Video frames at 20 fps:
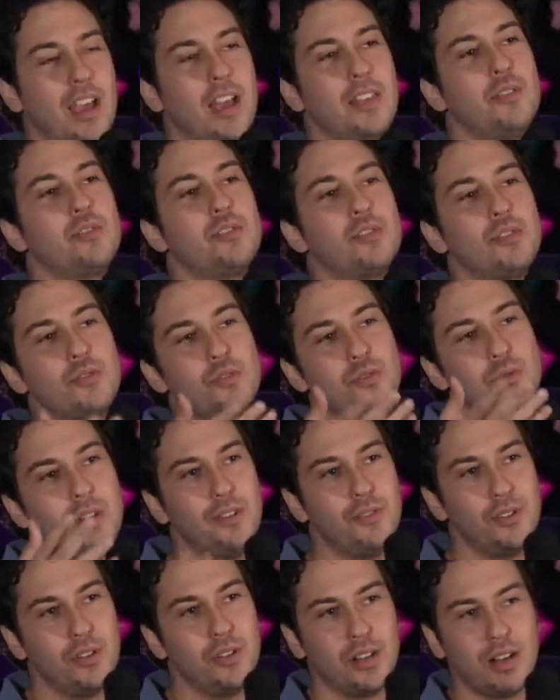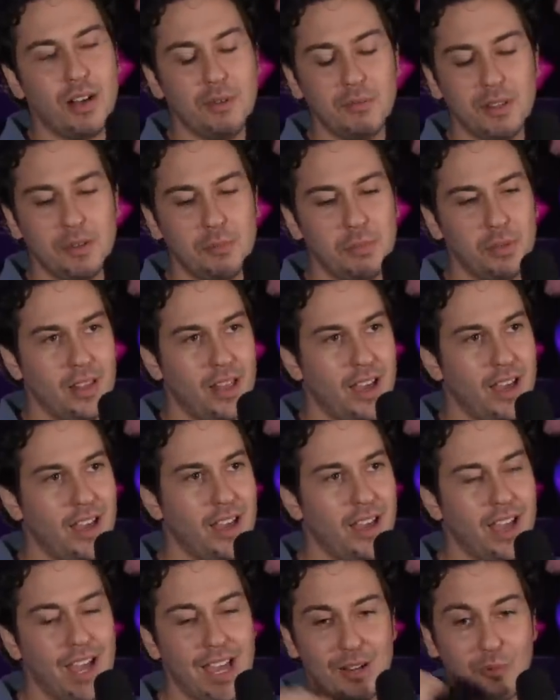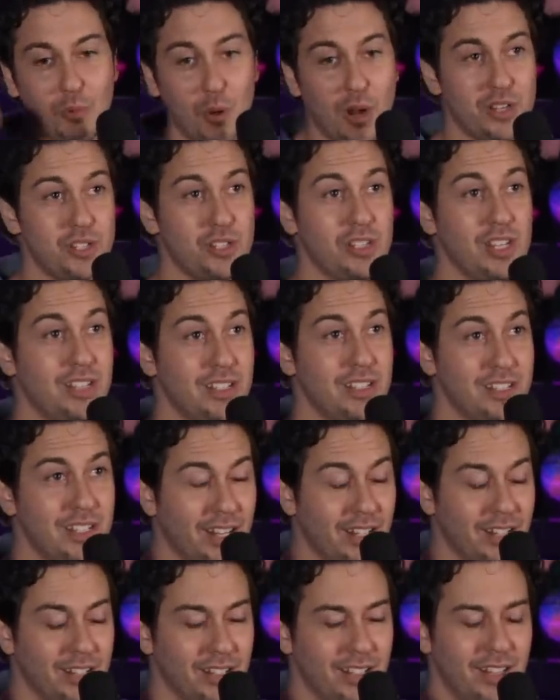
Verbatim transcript: And that was so sweet of you to come to the play and watch Citadel.